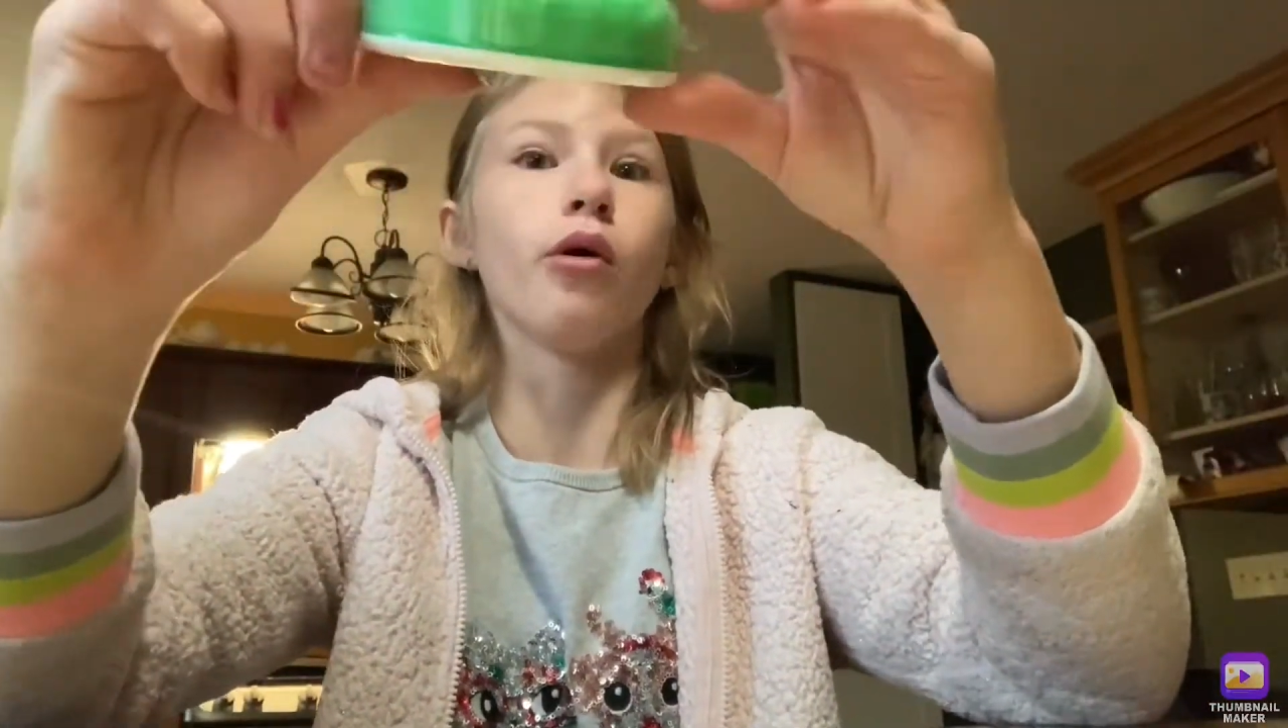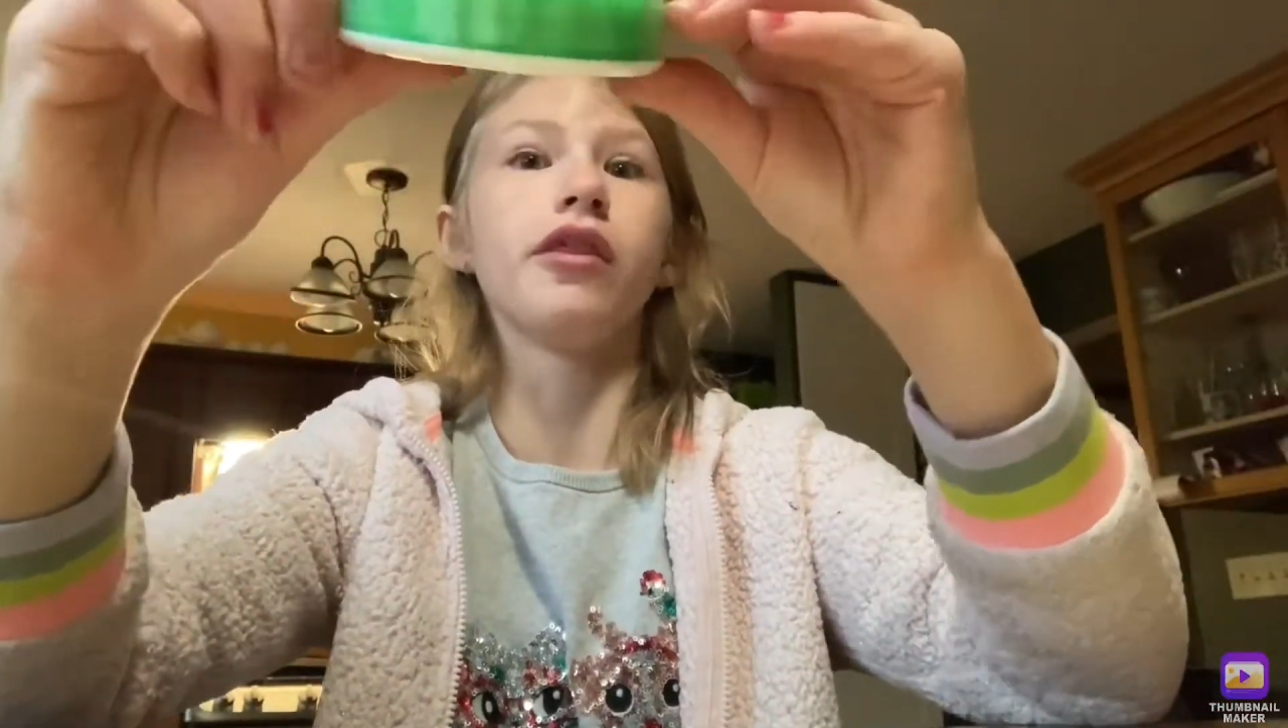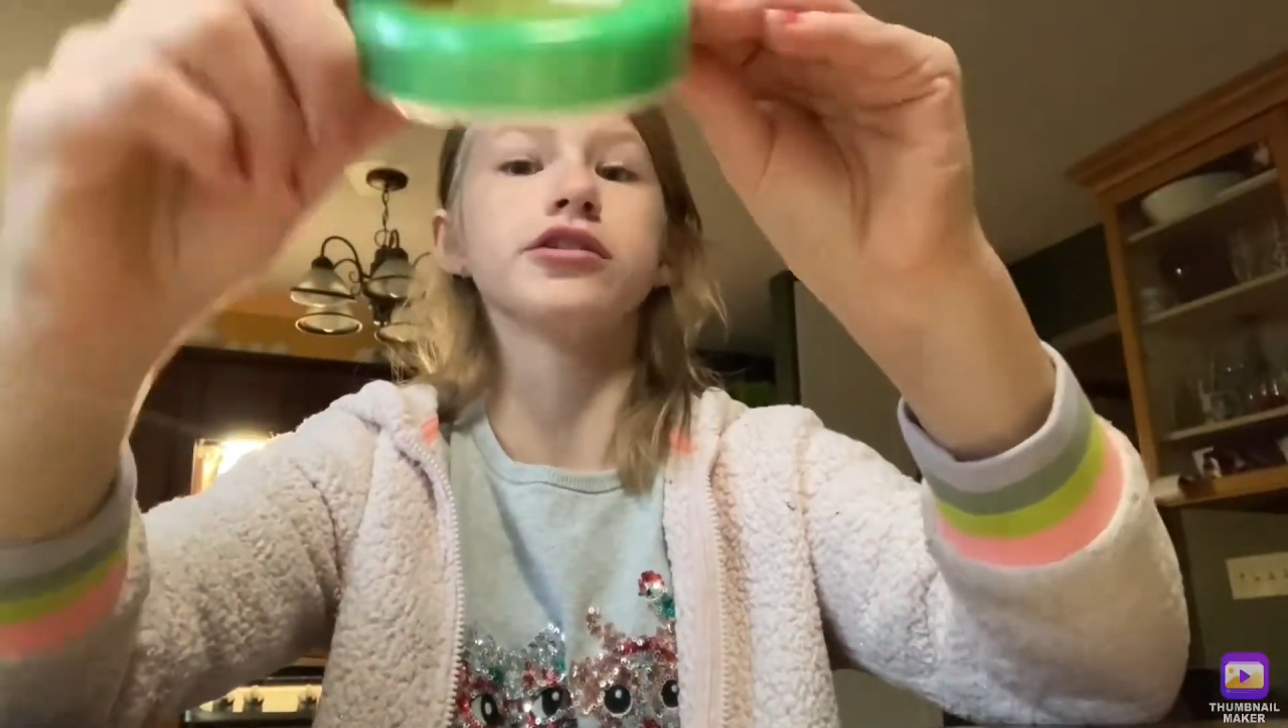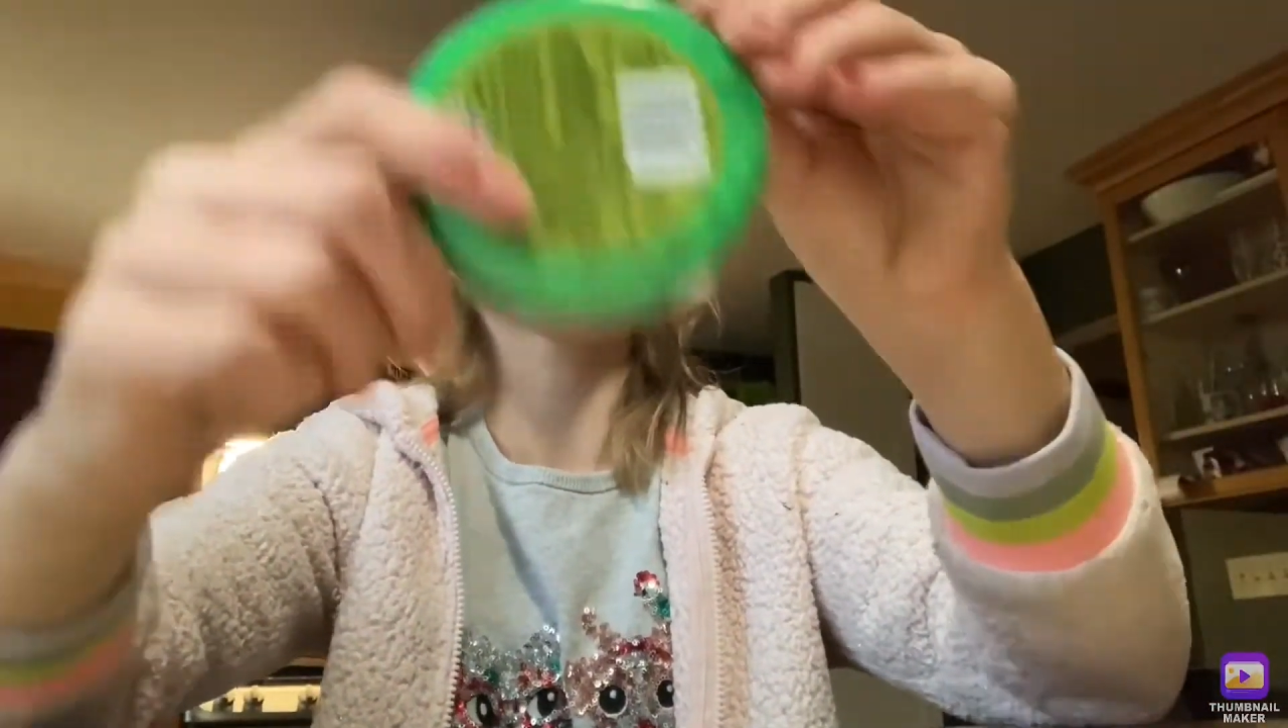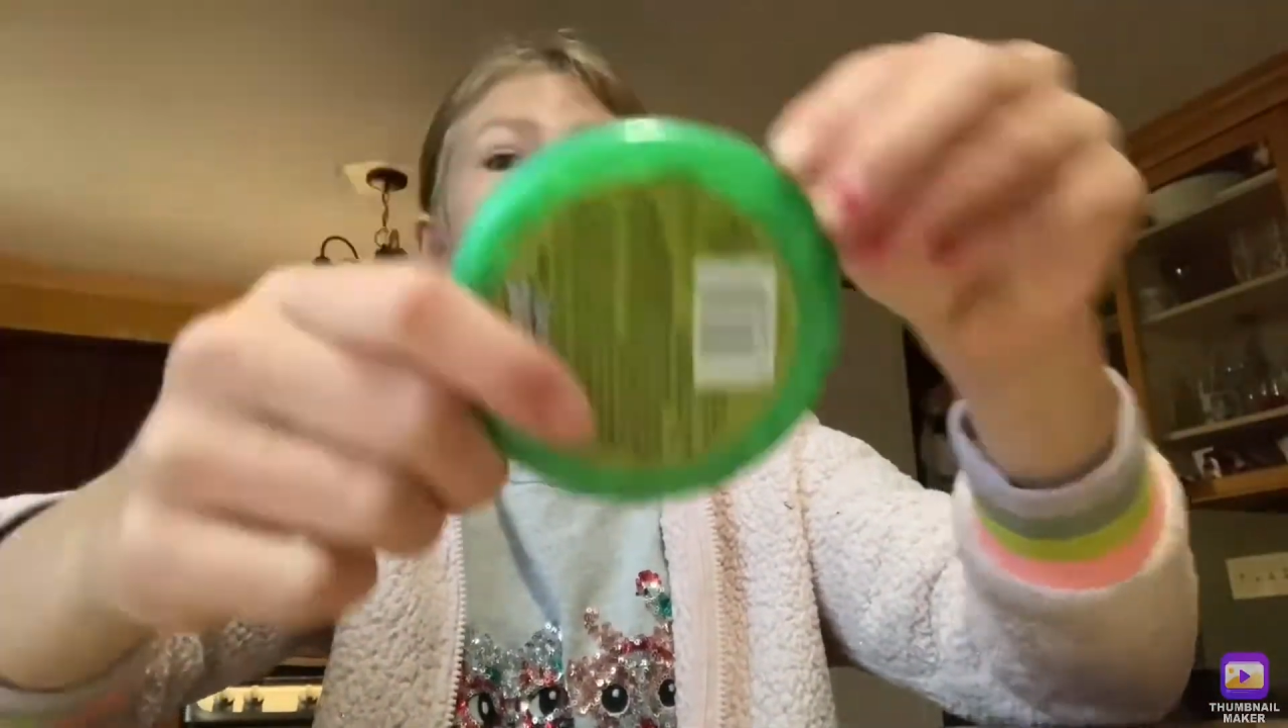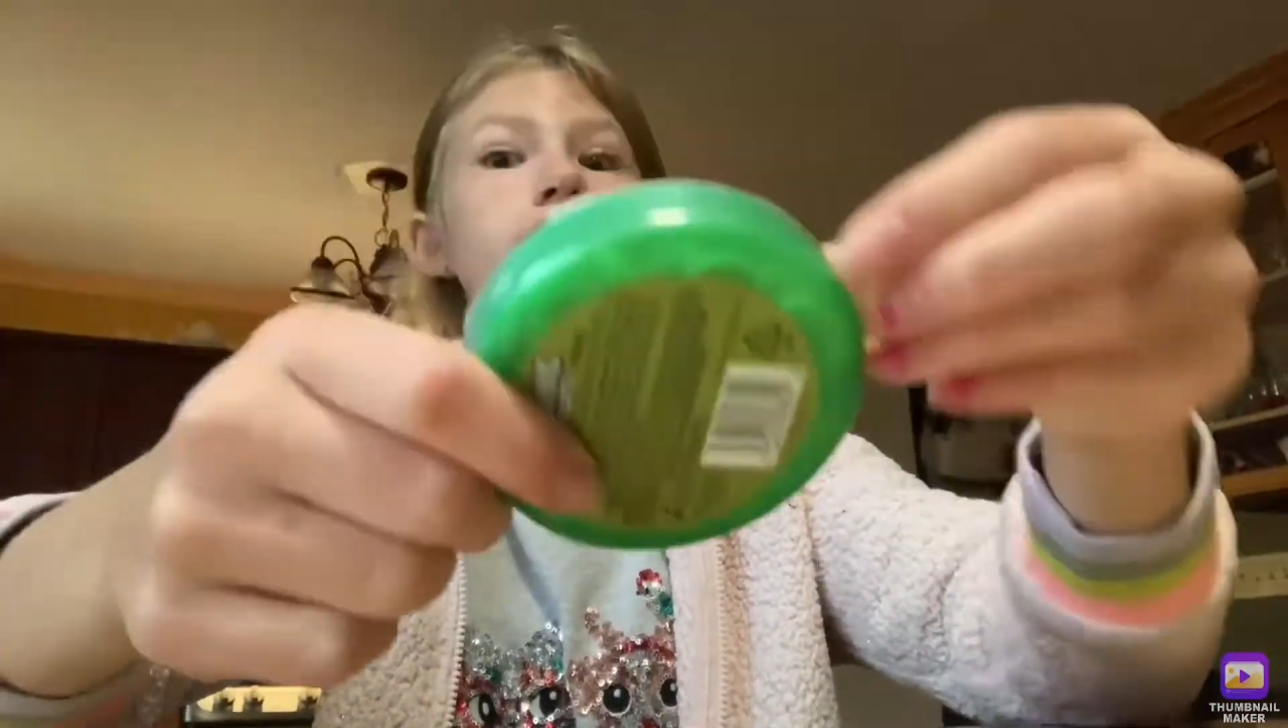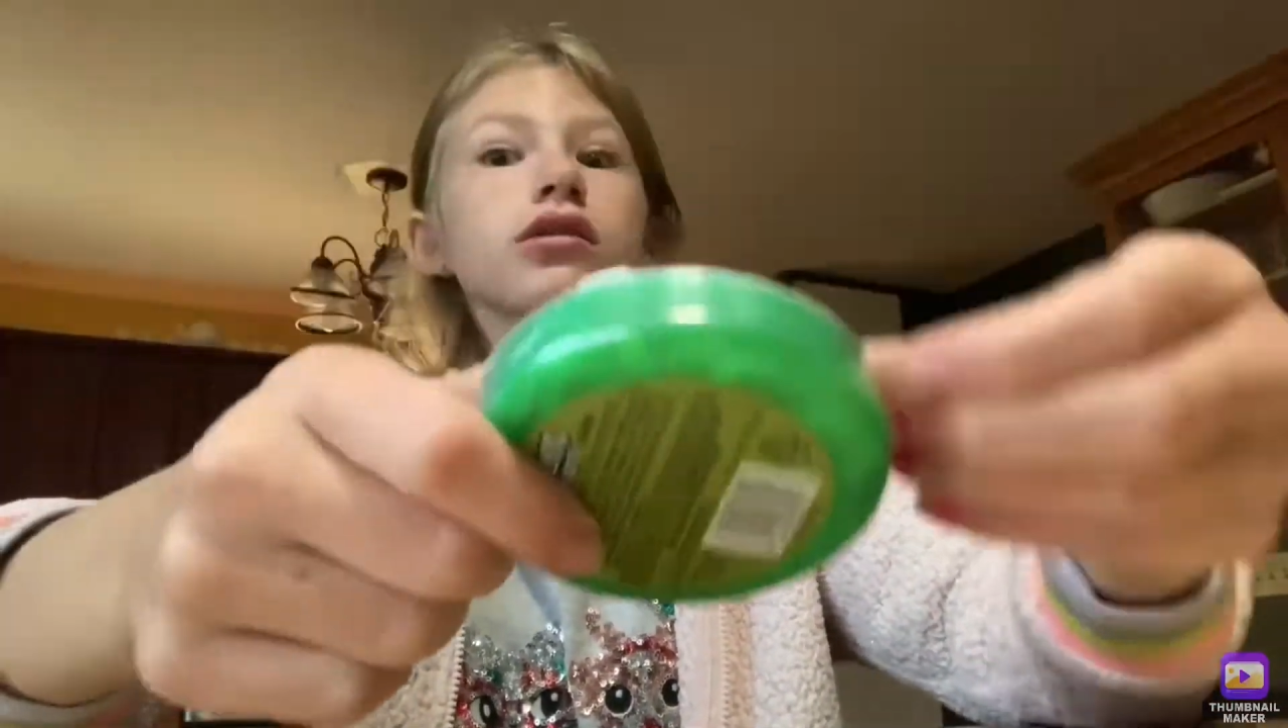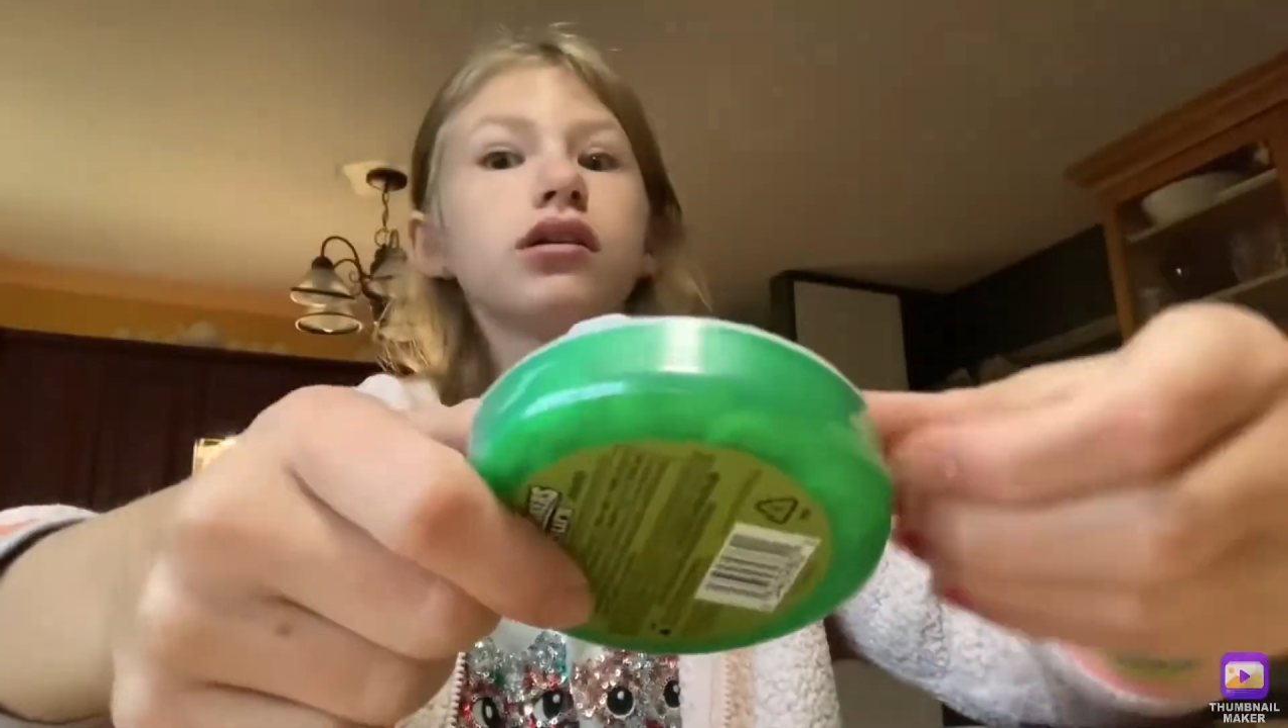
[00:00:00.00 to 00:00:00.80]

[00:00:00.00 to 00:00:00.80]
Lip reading: These are really